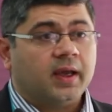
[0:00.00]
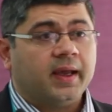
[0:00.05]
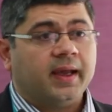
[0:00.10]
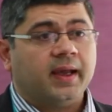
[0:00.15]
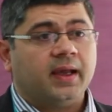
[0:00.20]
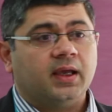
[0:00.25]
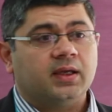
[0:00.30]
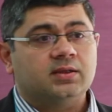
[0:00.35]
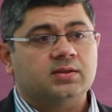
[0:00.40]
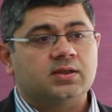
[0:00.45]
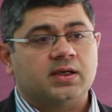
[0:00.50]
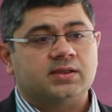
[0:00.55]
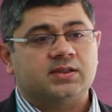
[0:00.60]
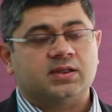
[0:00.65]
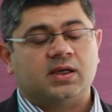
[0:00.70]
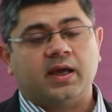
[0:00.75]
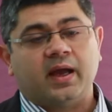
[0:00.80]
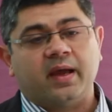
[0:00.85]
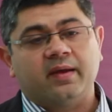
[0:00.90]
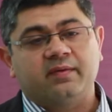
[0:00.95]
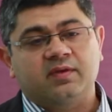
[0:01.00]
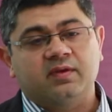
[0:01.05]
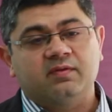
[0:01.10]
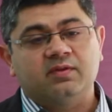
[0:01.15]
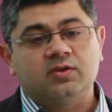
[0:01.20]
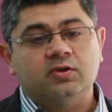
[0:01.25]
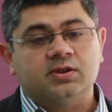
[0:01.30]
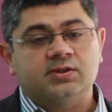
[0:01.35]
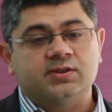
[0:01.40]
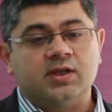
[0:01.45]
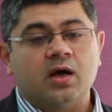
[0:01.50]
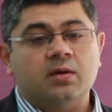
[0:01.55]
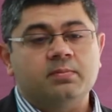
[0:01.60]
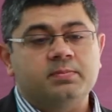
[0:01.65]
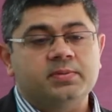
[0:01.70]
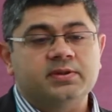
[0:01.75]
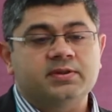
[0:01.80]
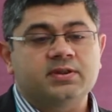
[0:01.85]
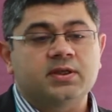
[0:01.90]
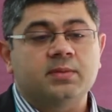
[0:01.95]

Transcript: And as I have given you examples,